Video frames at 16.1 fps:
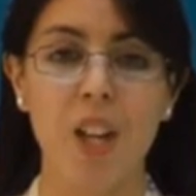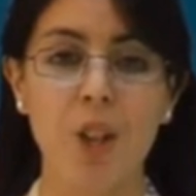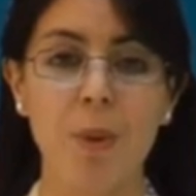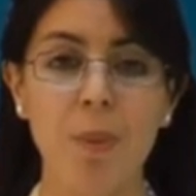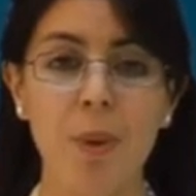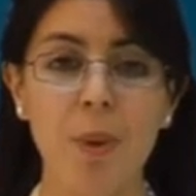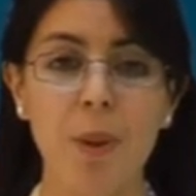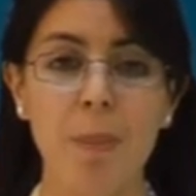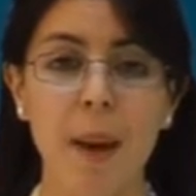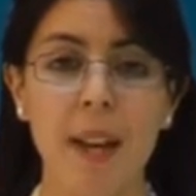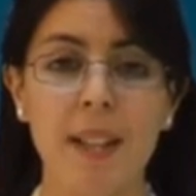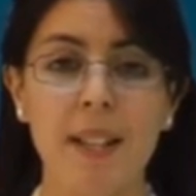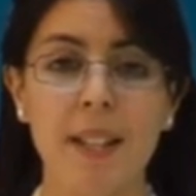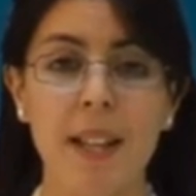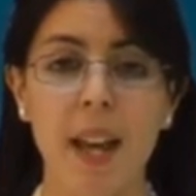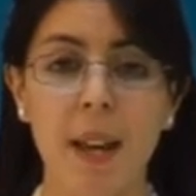
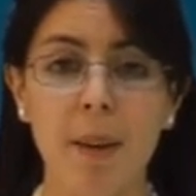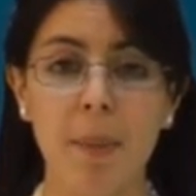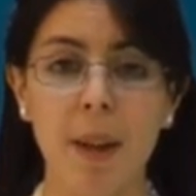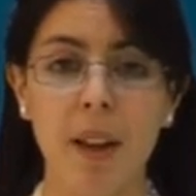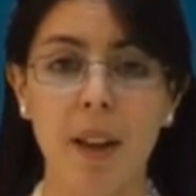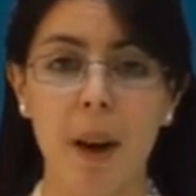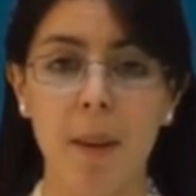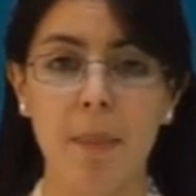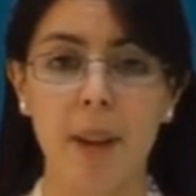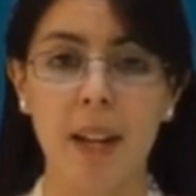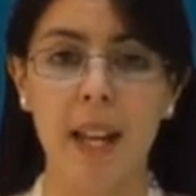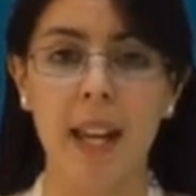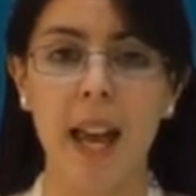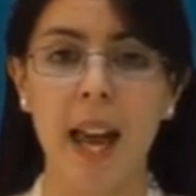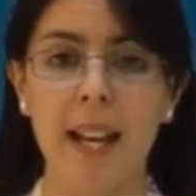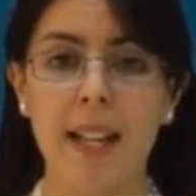Gibraltar-based gaming
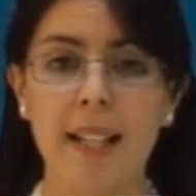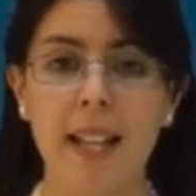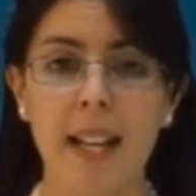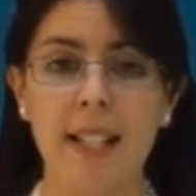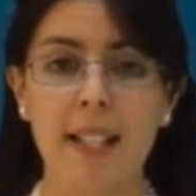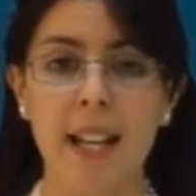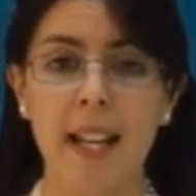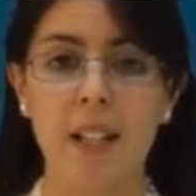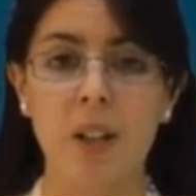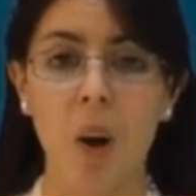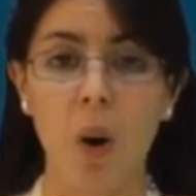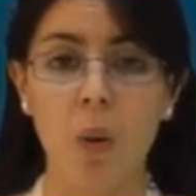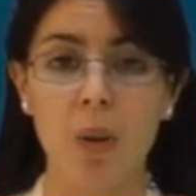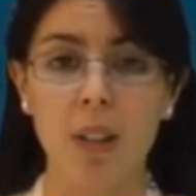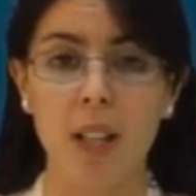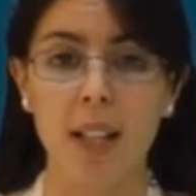company 888
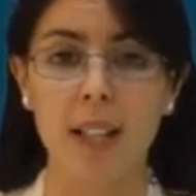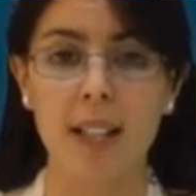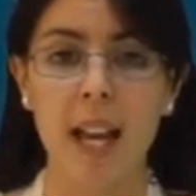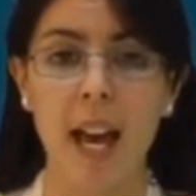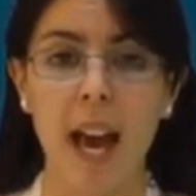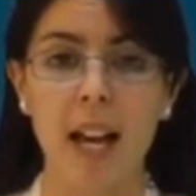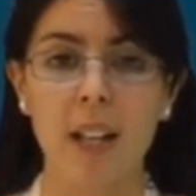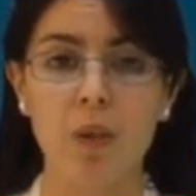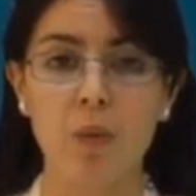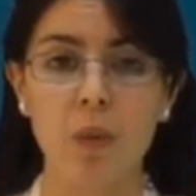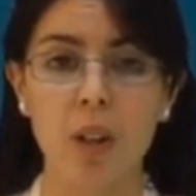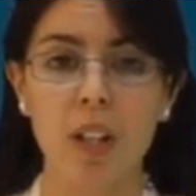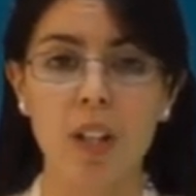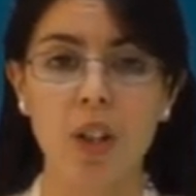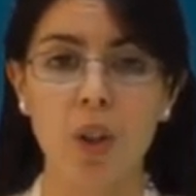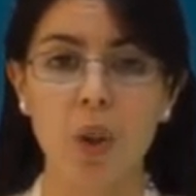Holdings has
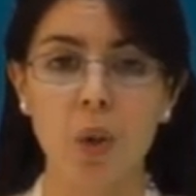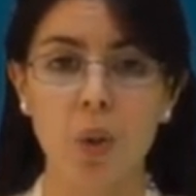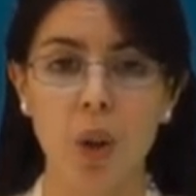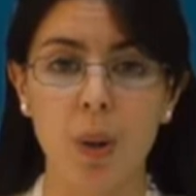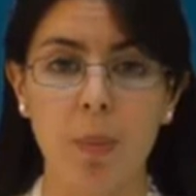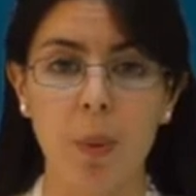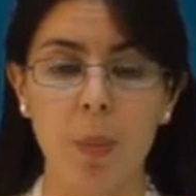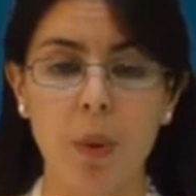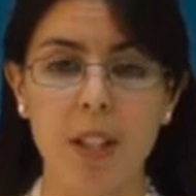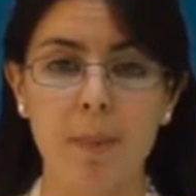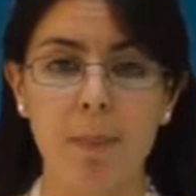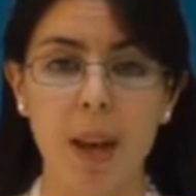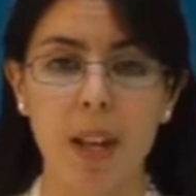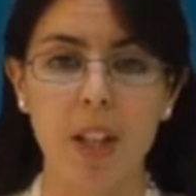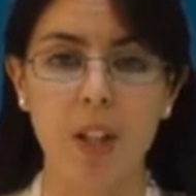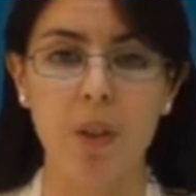reached an agreement with
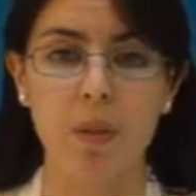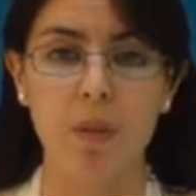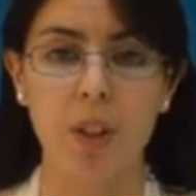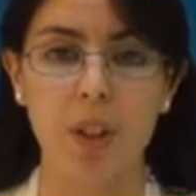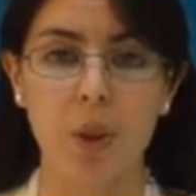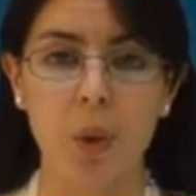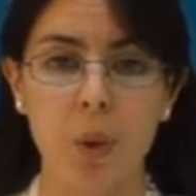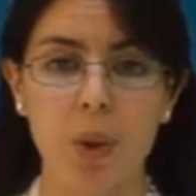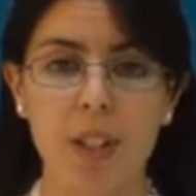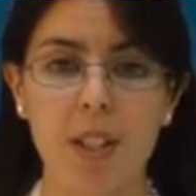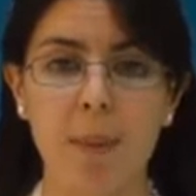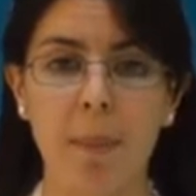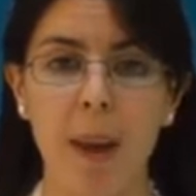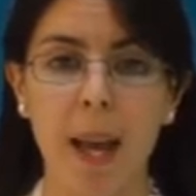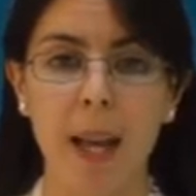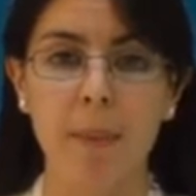Spanish officials to
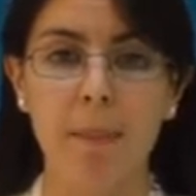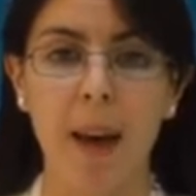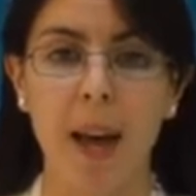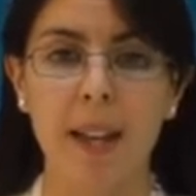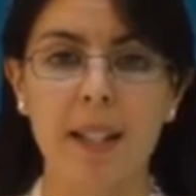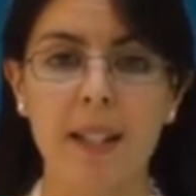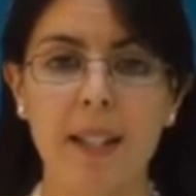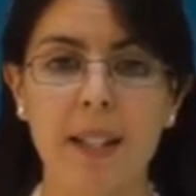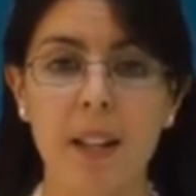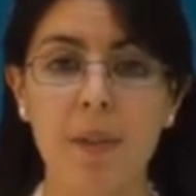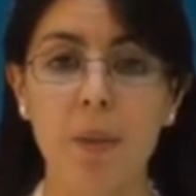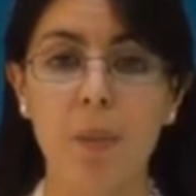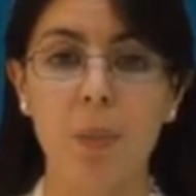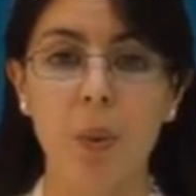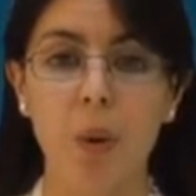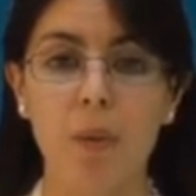pay back
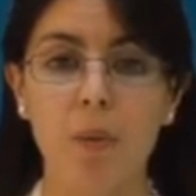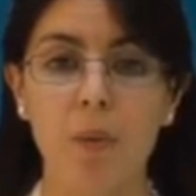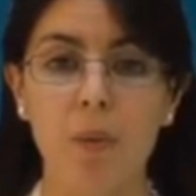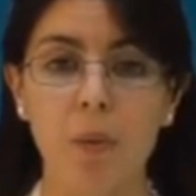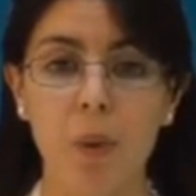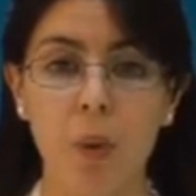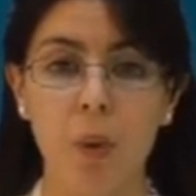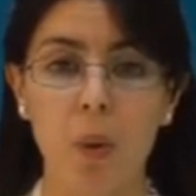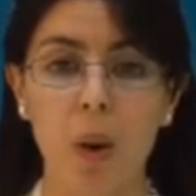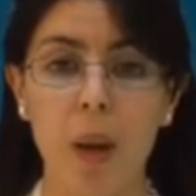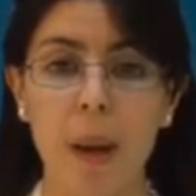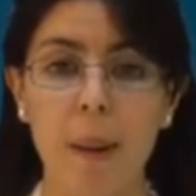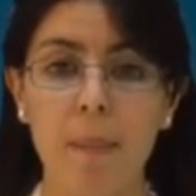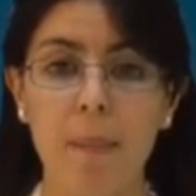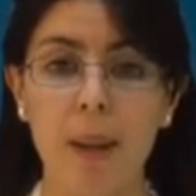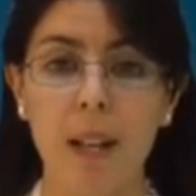€7.4
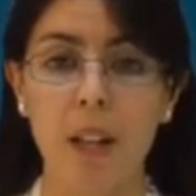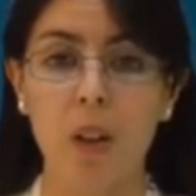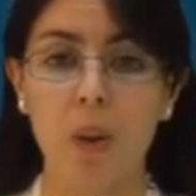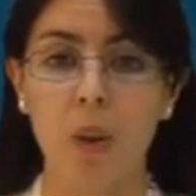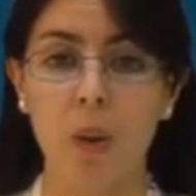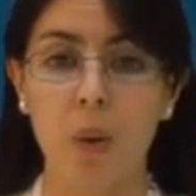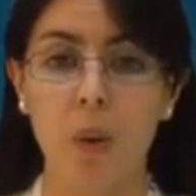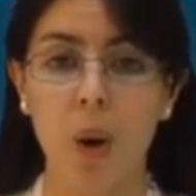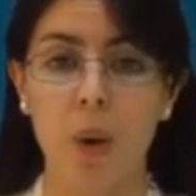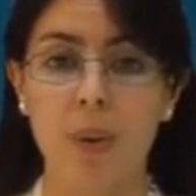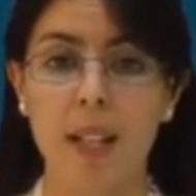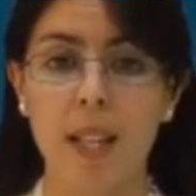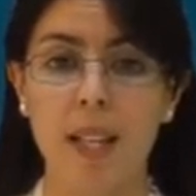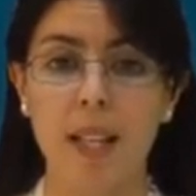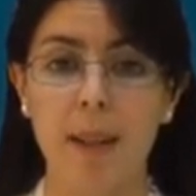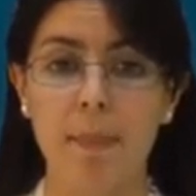million
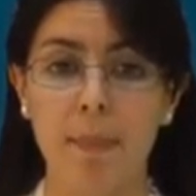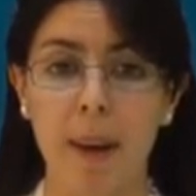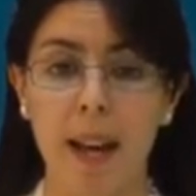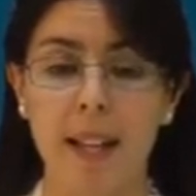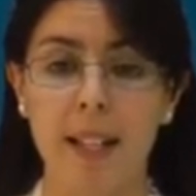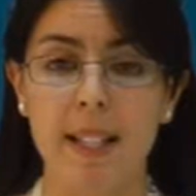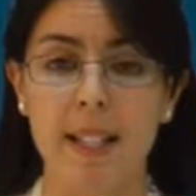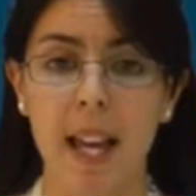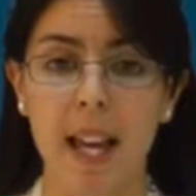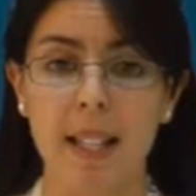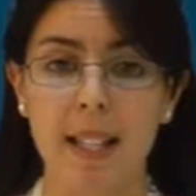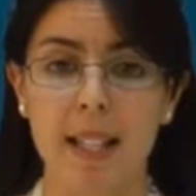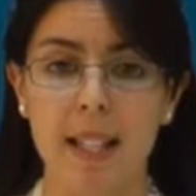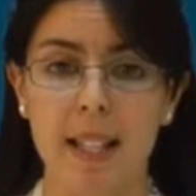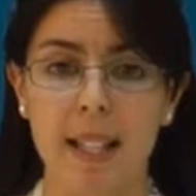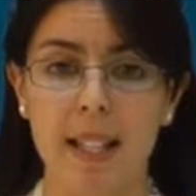in back
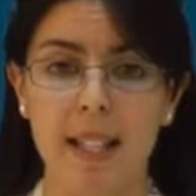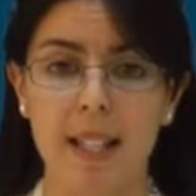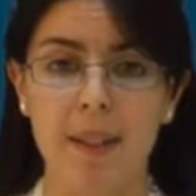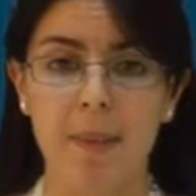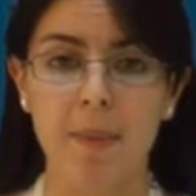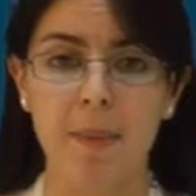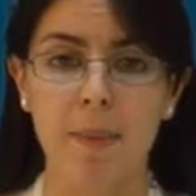taxes.